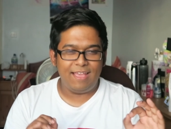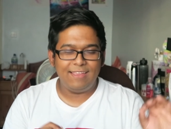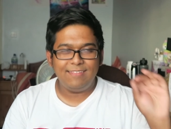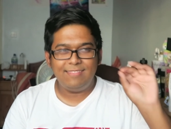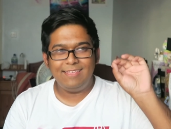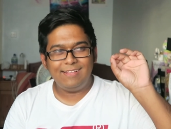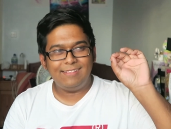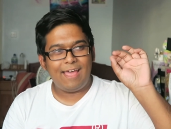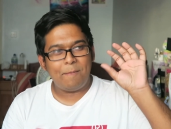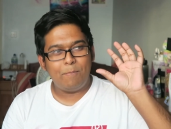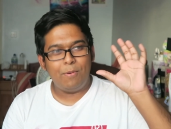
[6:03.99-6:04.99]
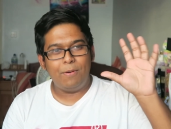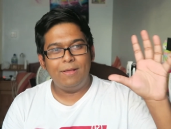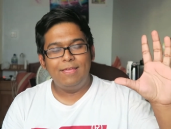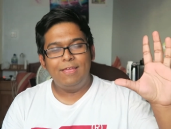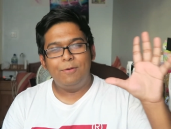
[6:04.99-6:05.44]
I did think that
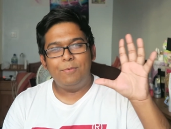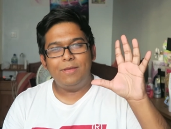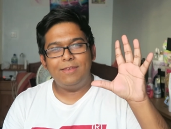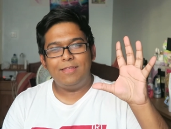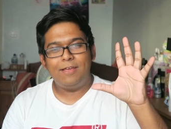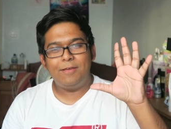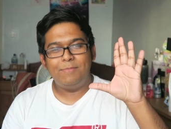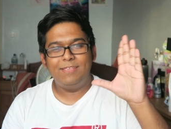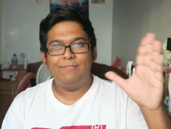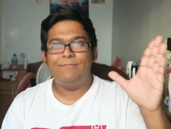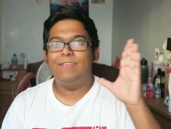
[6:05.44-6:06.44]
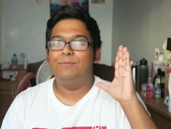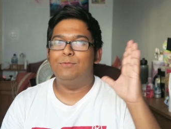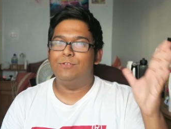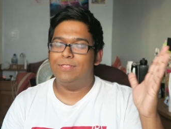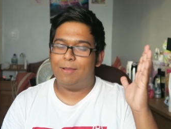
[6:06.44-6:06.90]
when his face
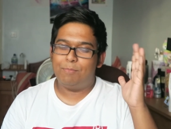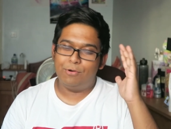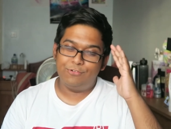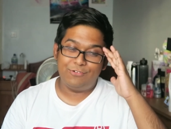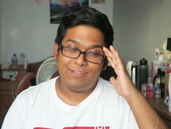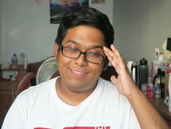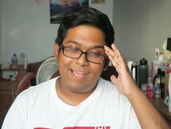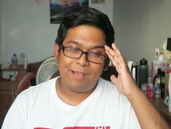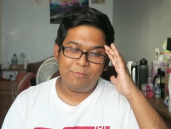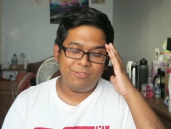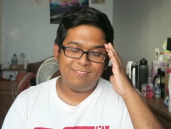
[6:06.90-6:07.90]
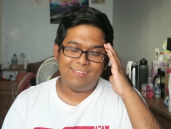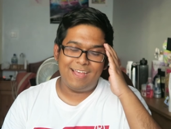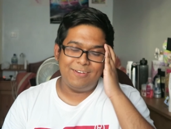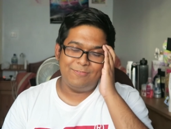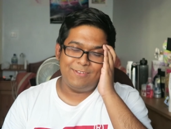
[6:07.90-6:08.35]
was on that portrait, that was
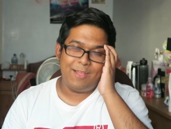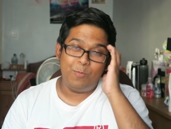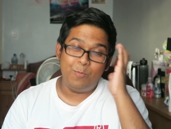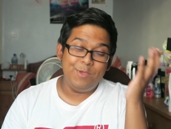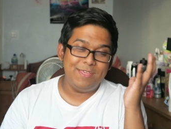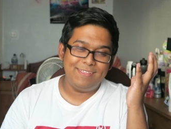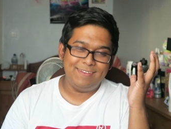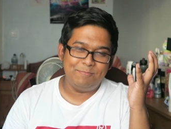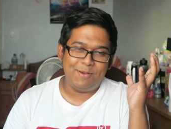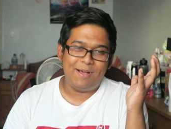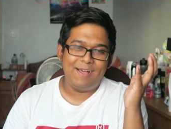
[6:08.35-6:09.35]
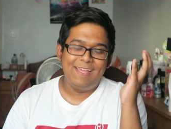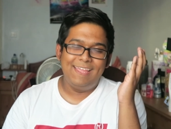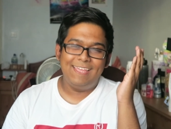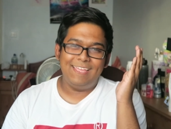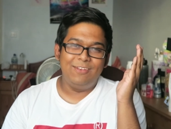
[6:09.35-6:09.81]
kind of like weird, but
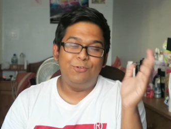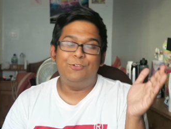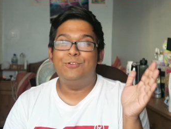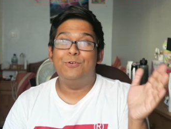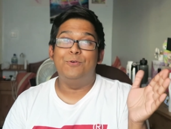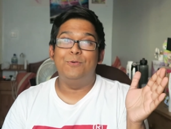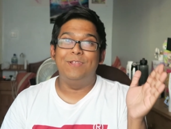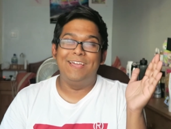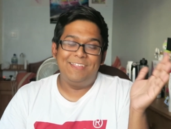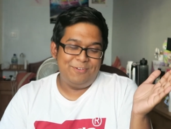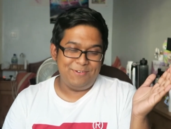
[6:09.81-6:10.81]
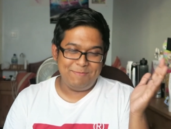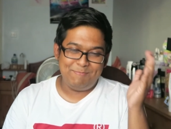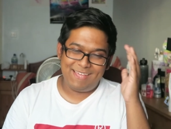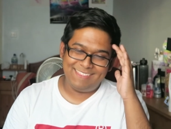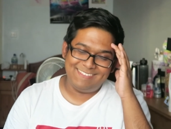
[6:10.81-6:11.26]
it looked cool and
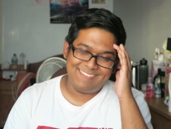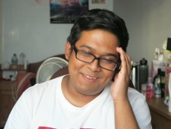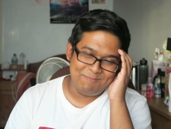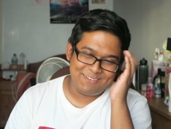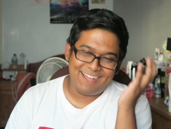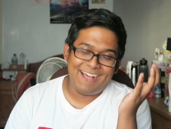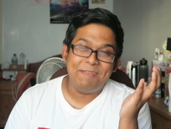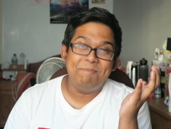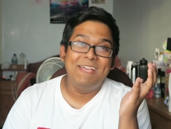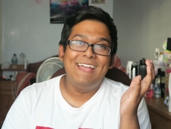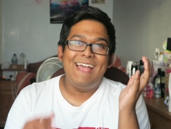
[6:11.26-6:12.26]
creepy at the same time.